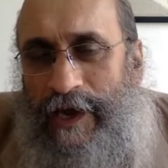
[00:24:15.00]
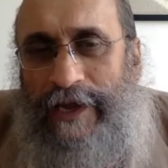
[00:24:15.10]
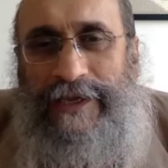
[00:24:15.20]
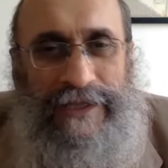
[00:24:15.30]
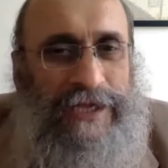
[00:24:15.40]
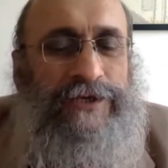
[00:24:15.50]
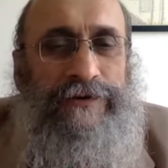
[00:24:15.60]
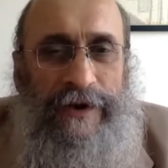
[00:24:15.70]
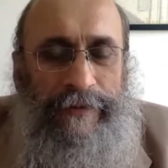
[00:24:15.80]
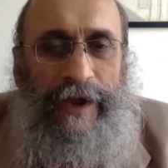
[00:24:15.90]
I think that's
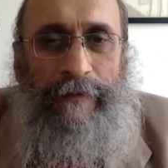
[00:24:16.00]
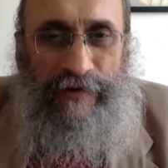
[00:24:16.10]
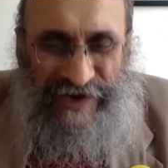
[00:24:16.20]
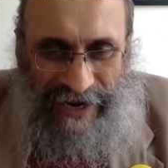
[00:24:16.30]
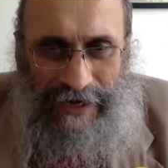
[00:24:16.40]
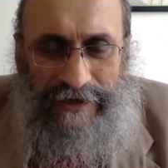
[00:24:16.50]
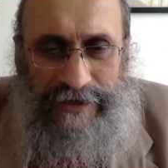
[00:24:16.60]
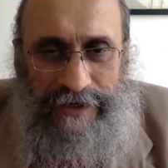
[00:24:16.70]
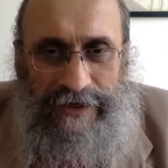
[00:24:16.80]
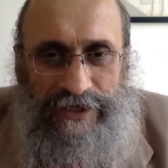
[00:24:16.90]
today become
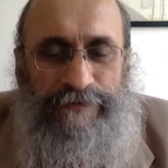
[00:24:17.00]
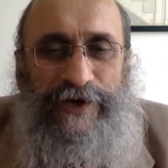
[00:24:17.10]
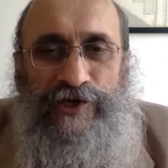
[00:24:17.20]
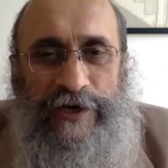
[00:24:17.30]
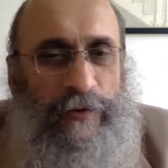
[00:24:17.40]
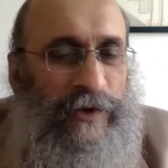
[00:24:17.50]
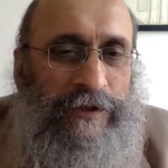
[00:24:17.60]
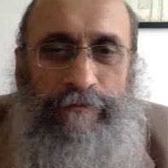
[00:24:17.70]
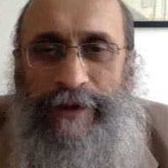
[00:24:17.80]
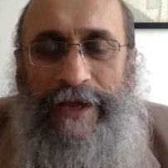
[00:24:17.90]
reality, especially with
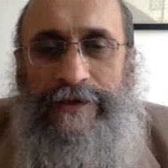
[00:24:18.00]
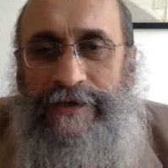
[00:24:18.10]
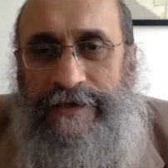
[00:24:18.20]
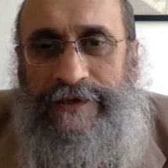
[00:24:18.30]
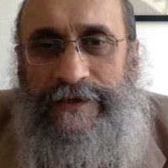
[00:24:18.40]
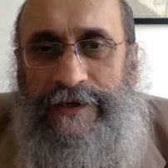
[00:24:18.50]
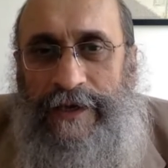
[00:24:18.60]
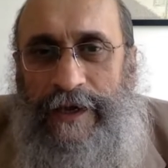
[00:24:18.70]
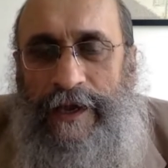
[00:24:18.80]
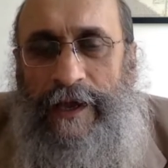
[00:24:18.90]
Pegasus.
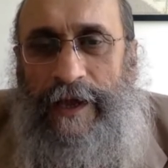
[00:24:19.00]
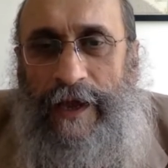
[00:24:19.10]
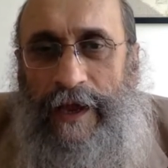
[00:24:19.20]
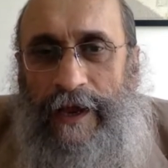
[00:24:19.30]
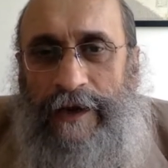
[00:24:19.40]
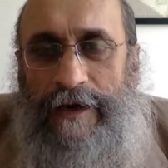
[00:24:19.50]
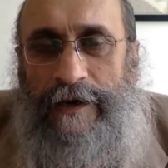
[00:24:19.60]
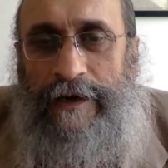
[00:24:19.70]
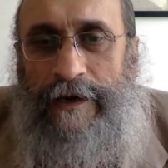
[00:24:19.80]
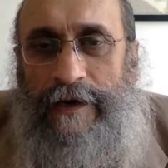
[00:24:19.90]

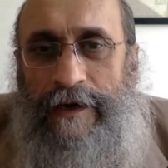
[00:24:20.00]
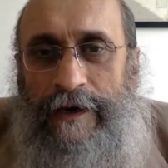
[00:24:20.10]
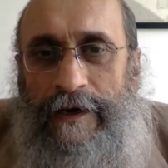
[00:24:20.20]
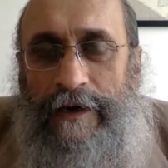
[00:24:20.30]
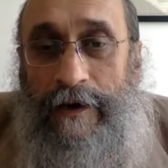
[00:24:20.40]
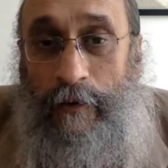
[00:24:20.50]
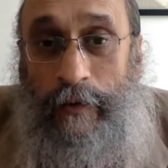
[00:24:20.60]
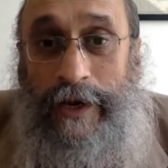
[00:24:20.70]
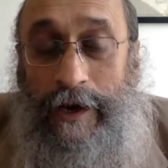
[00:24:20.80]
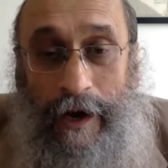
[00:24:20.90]
And
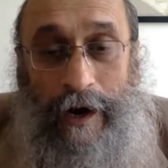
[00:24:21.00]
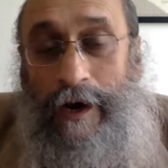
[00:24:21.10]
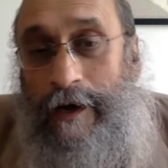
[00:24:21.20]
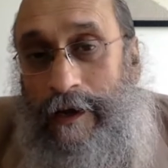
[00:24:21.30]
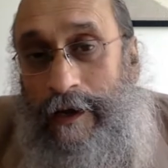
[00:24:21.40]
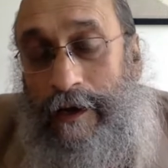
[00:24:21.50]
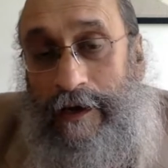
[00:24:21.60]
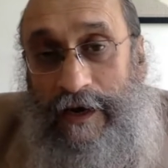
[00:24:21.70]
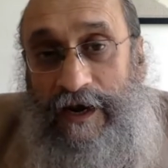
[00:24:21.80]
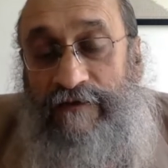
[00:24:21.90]
we are
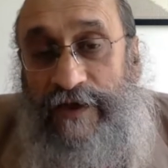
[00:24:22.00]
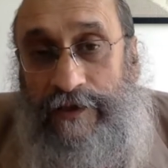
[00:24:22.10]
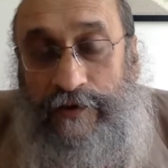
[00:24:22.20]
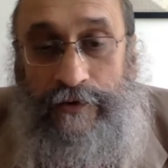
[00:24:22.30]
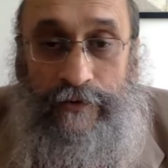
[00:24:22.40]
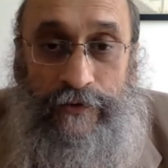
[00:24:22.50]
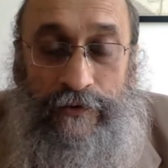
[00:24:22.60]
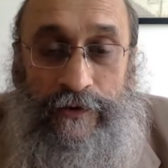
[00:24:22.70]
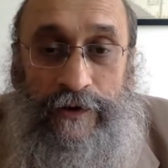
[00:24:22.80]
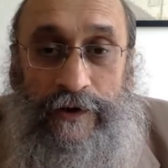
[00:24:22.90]
living
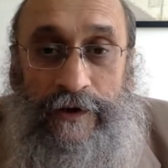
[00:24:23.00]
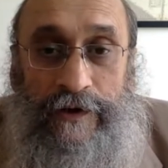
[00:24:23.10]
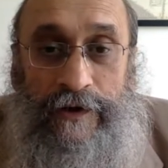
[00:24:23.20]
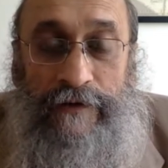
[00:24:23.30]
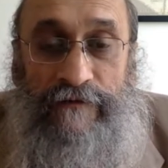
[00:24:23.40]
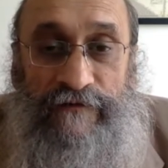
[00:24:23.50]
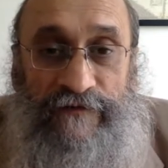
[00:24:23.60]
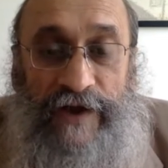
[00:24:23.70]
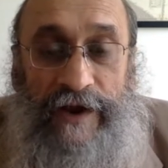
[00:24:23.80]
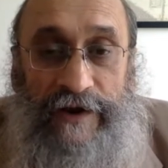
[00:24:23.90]
through
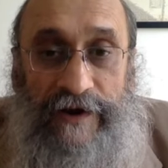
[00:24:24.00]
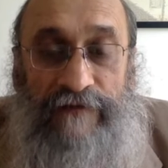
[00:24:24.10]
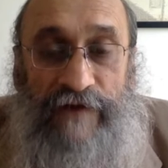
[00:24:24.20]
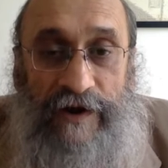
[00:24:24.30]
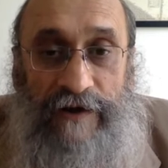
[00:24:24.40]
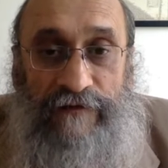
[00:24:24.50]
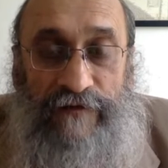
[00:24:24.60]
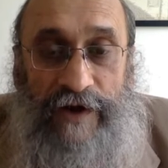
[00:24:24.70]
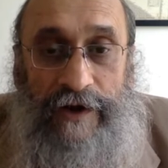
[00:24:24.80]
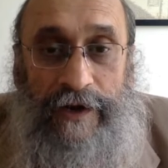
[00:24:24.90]
very, very,
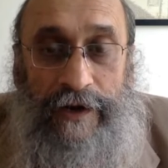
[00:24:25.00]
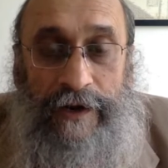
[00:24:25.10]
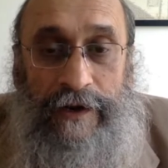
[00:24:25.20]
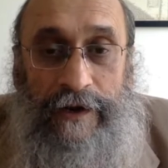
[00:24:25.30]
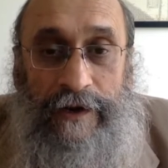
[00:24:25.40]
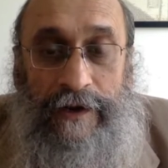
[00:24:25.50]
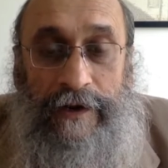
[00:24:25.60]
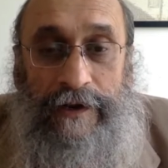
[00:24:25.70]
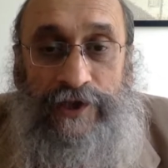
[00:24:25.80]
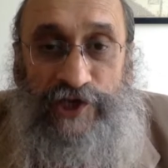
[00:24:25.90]
very
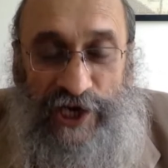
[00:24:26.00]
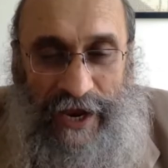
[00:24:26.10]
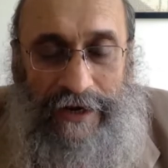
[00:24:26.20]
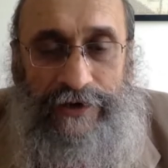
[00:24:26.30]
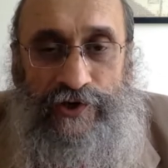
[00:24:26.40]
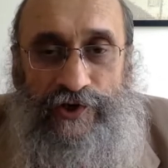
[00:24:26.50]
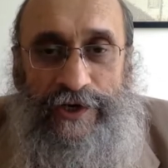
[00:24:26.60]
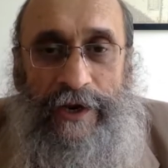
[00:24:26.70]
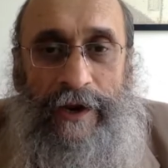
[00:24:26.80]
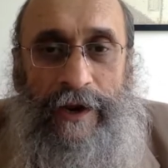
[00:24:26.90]

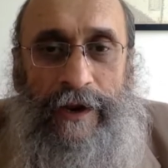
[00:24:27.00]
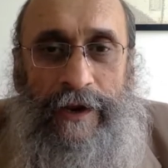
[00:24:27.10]
challenging